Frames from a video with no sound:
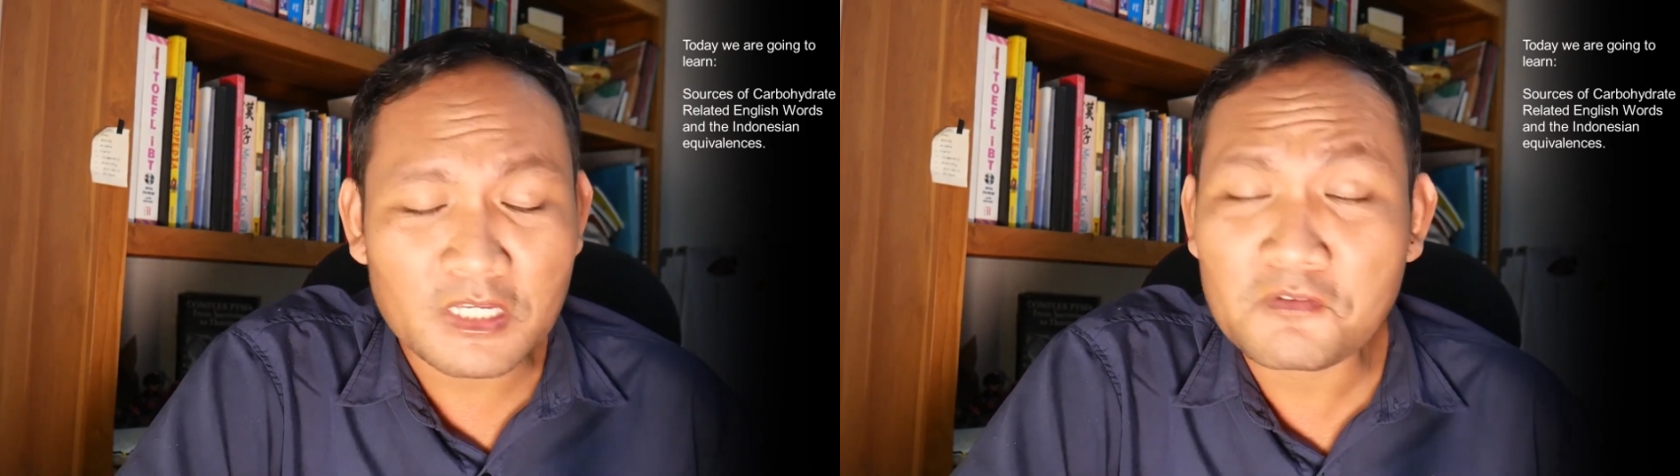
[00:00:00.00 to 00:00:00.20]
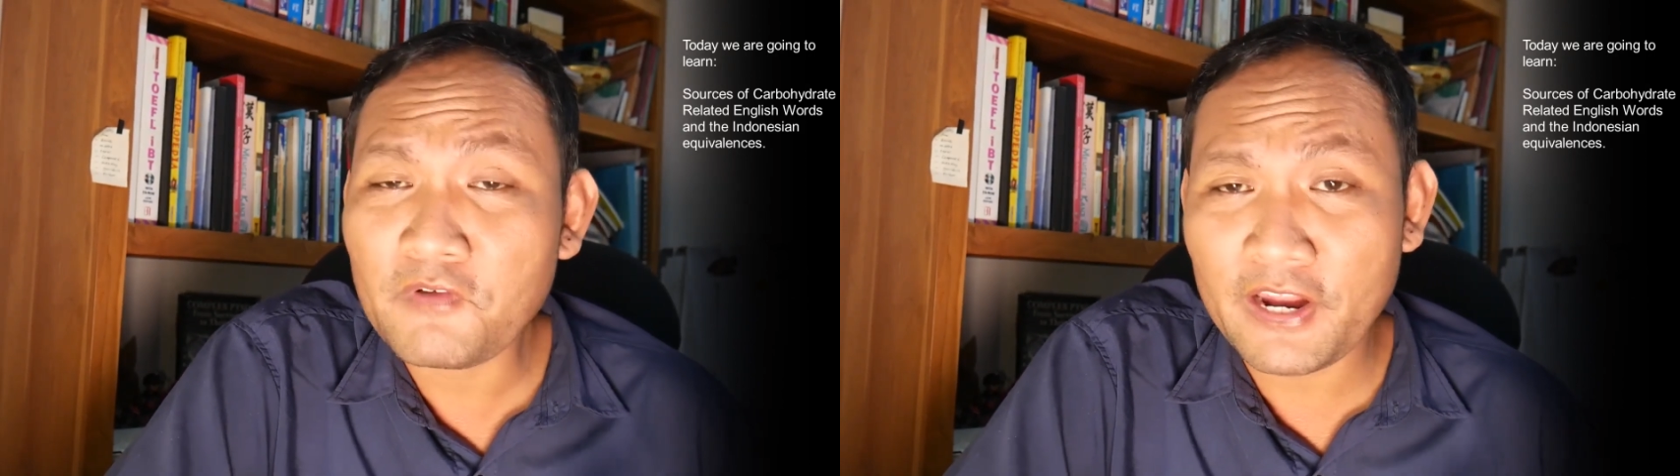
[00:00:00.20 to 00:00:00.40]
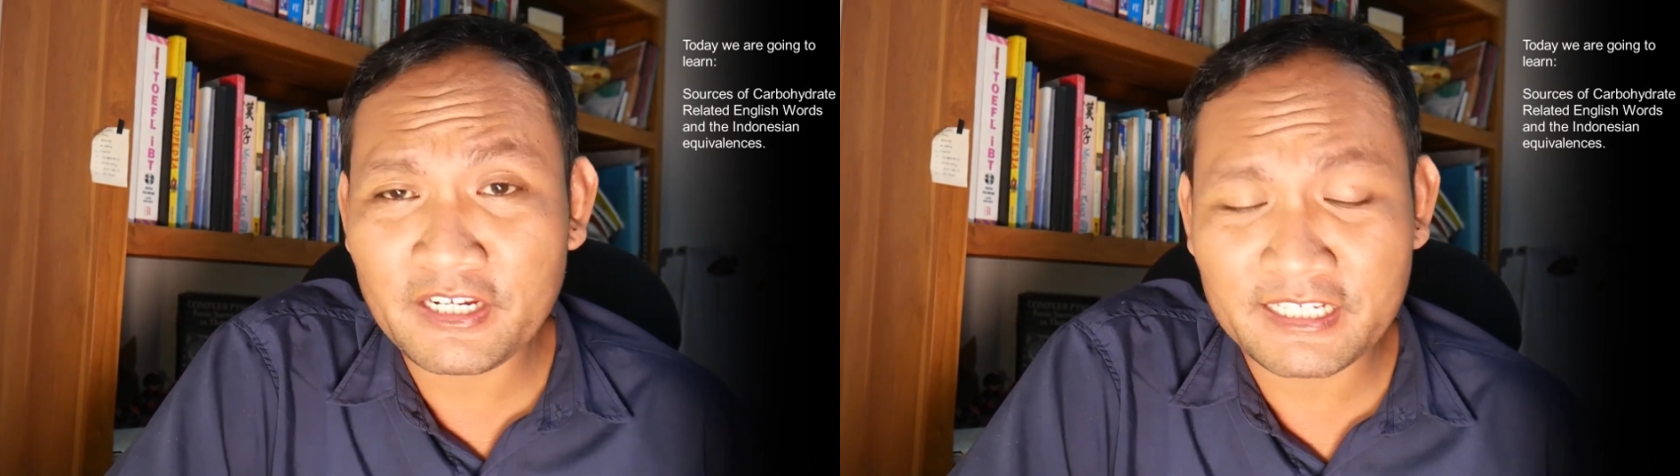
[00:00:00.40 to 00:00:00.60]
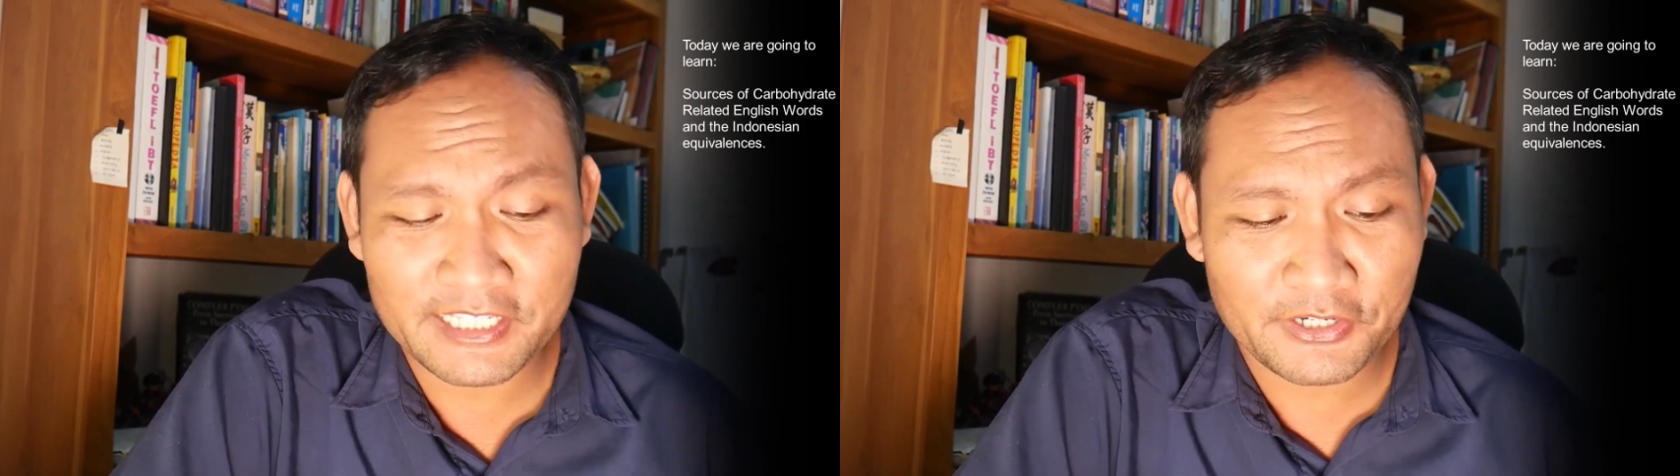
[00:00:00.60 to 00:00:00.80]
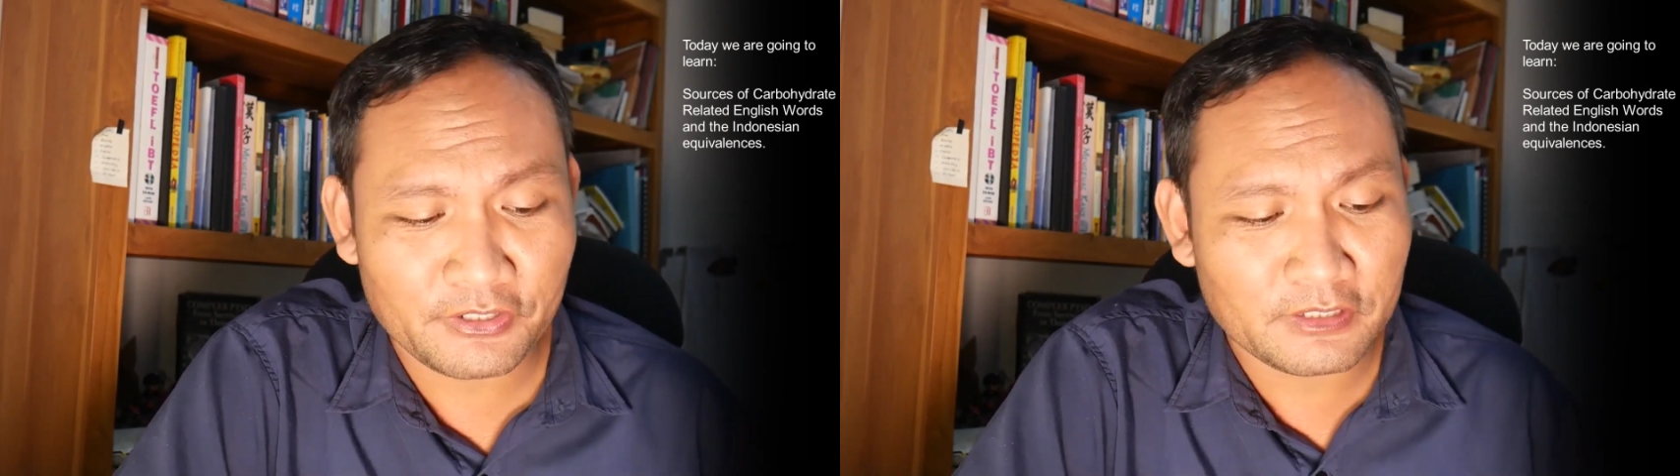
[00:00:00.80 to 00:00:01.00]
Very
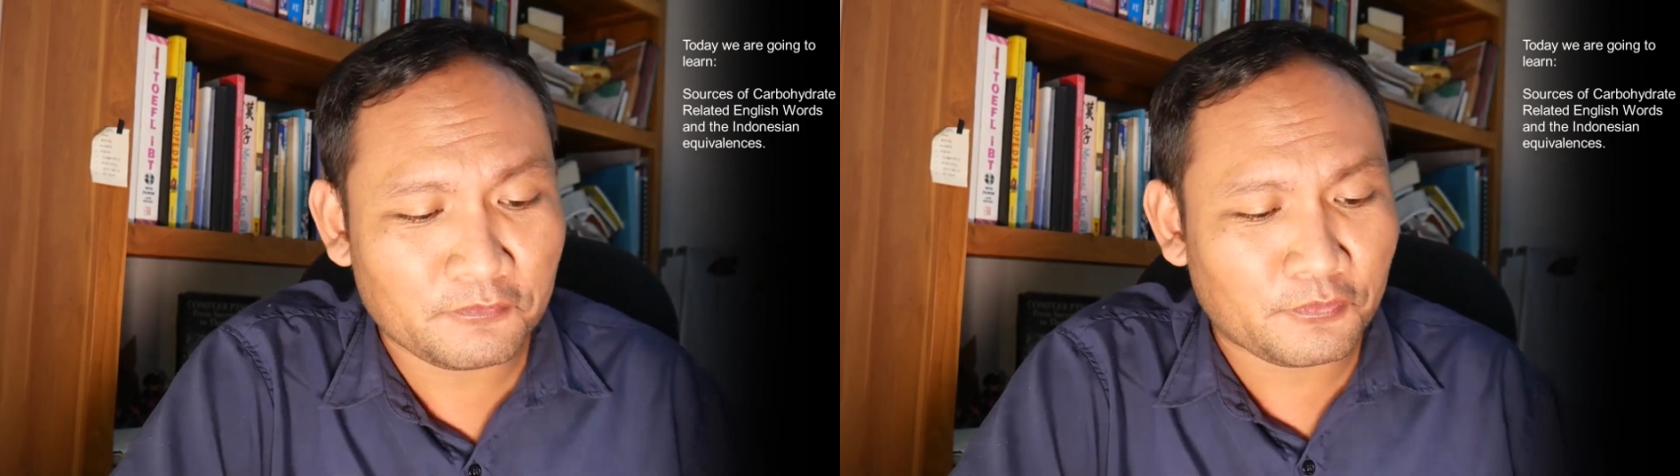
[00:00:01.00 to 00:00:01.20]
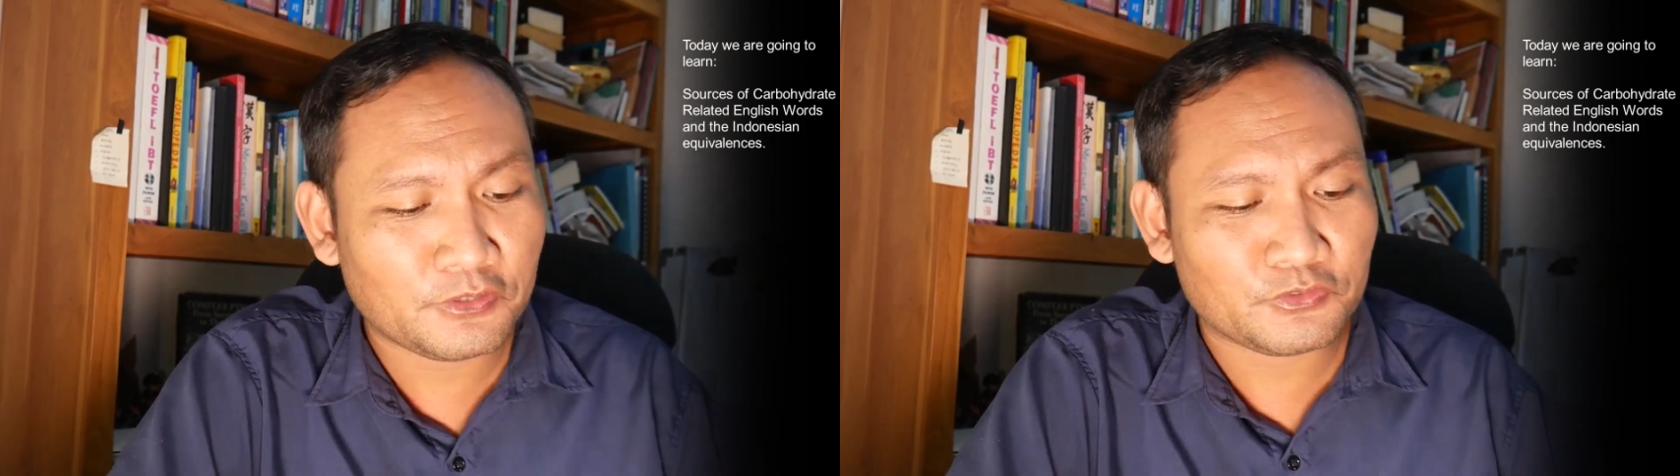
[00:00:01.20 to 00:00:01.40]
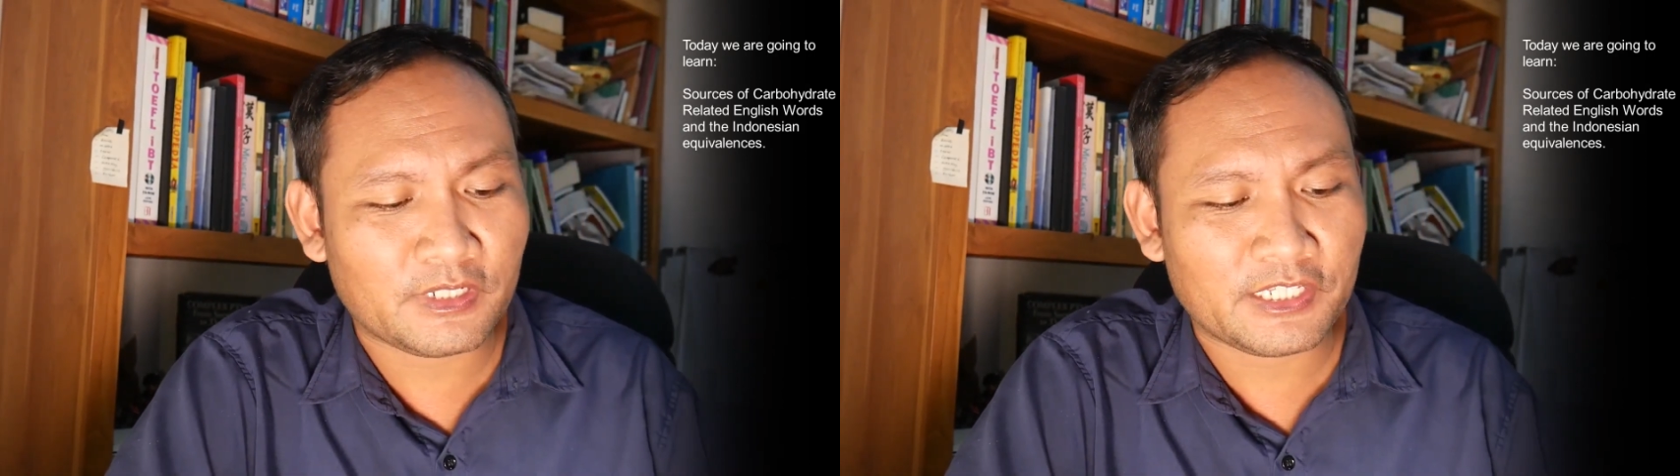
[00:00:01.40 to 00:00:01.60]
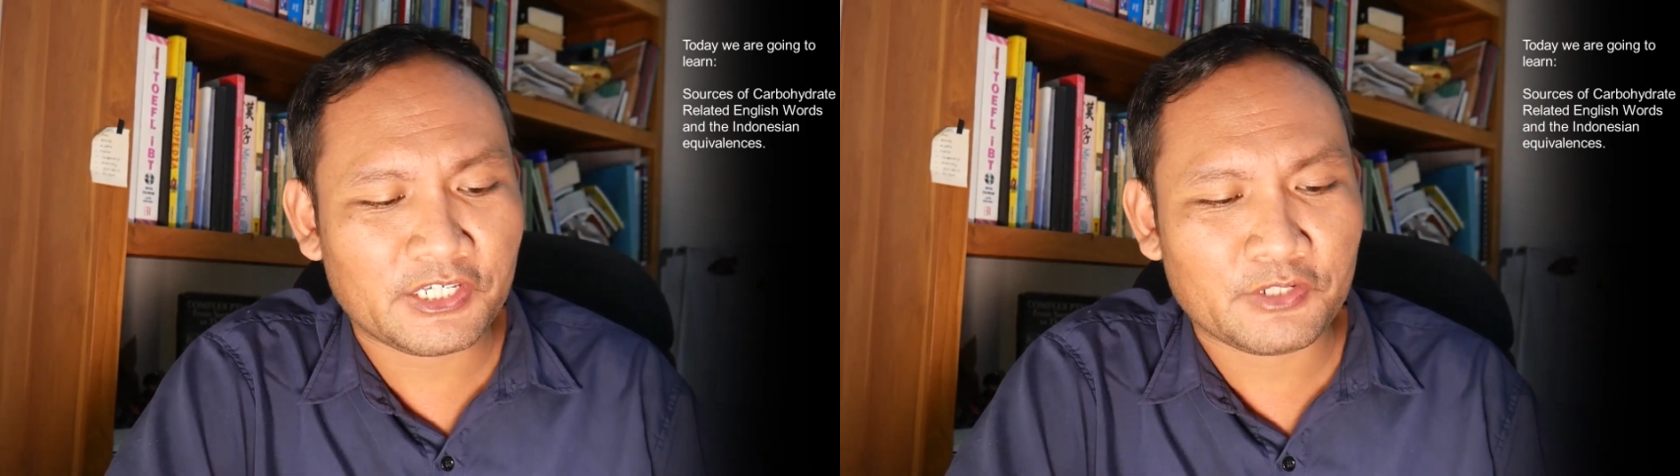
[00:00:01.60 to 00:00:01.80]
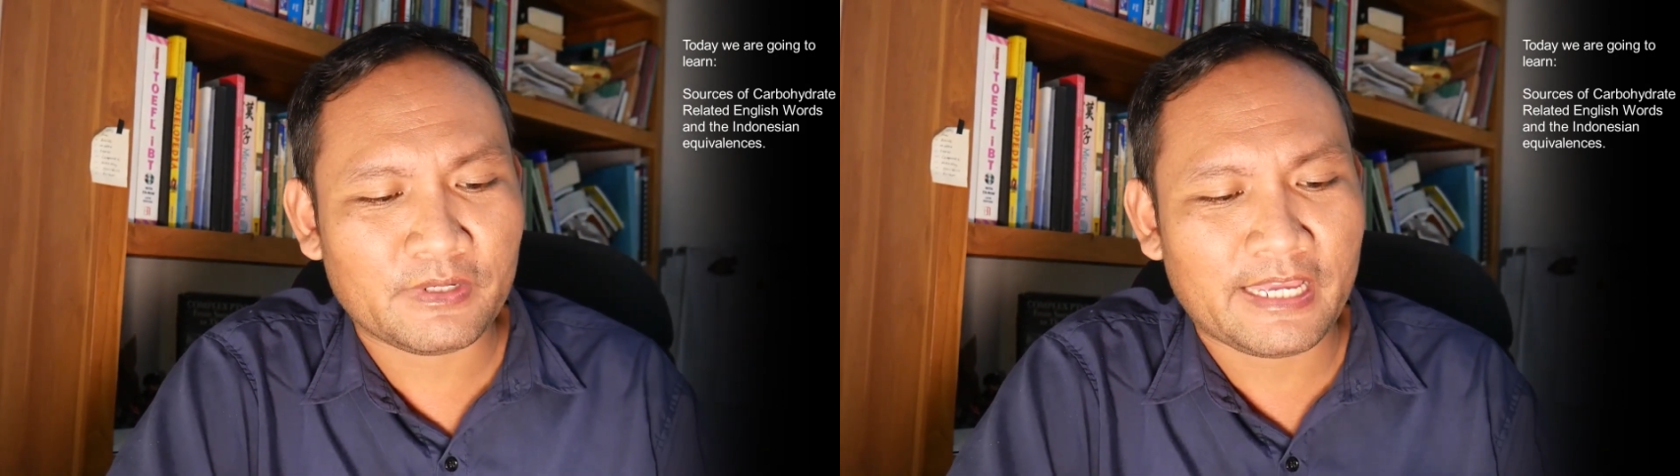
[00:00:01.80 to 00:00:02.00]
clear. The first one
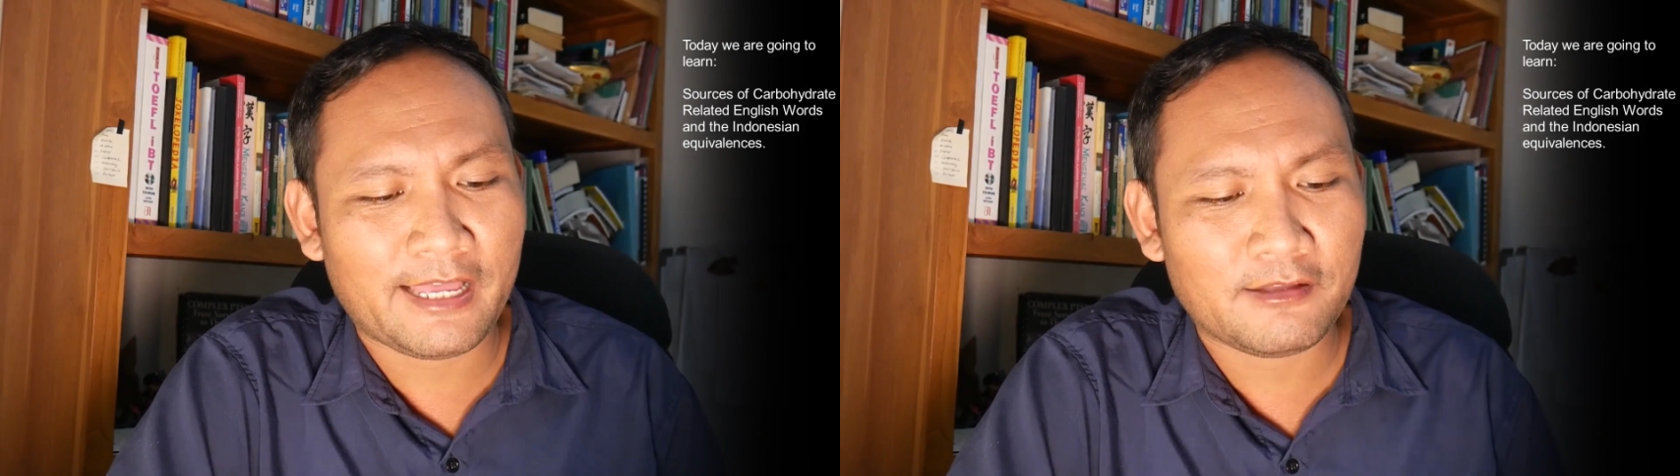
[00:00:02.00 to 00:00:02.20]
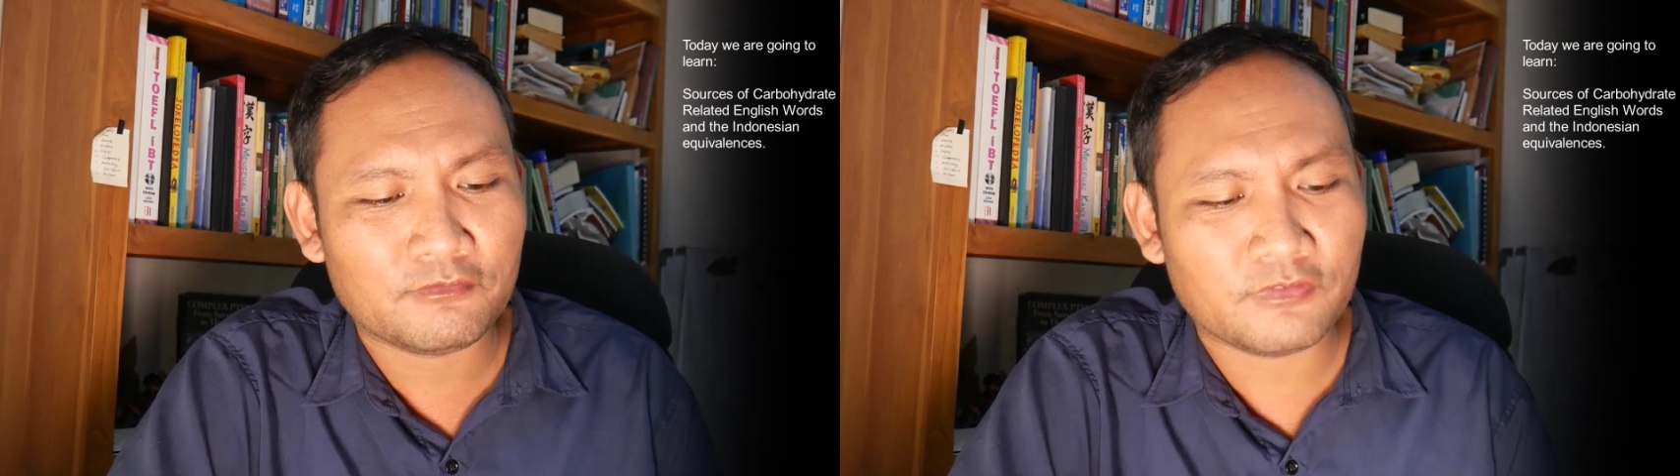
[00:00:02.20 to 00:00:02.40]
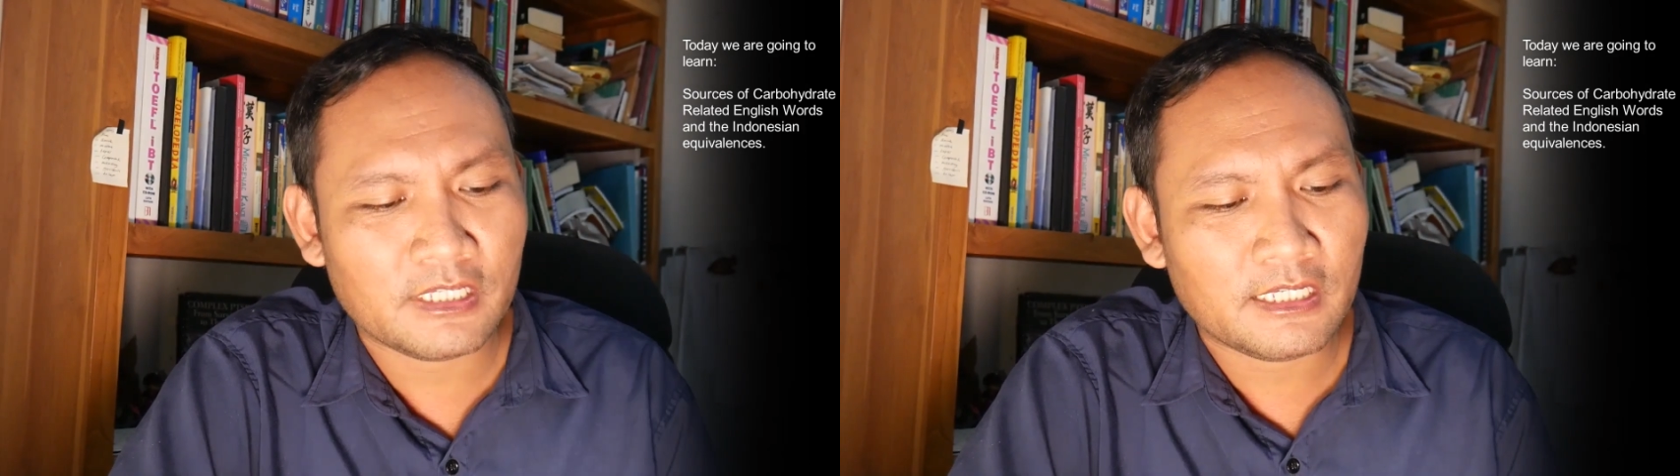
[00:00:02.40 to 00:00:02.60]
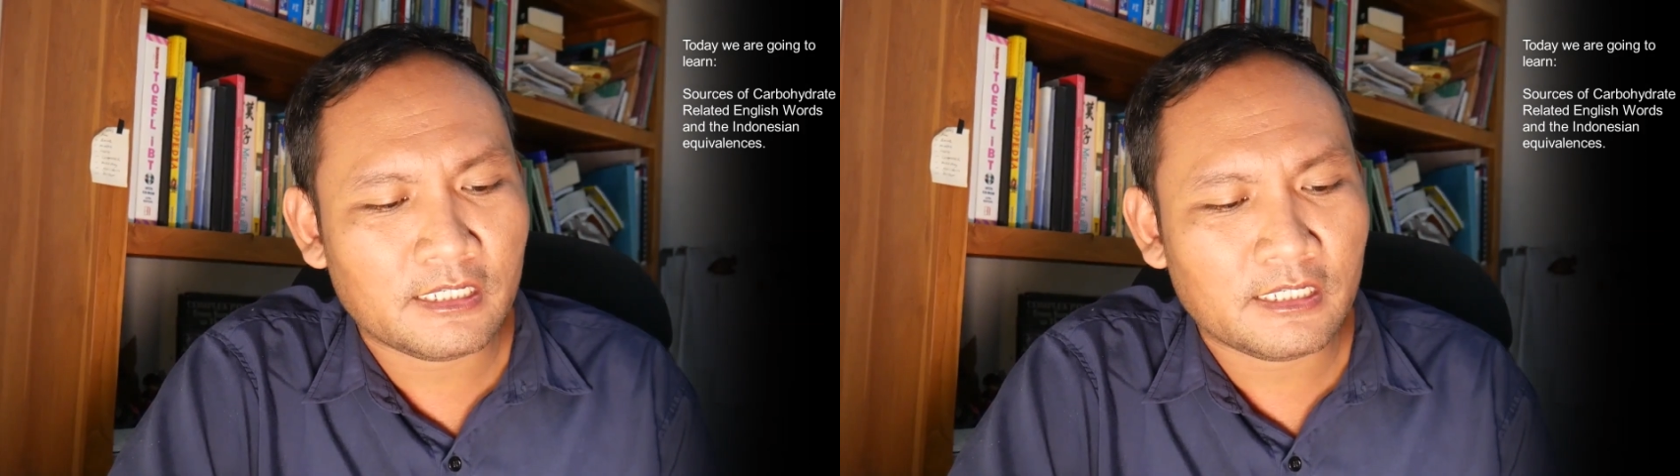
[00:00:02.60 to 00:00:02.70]
here we have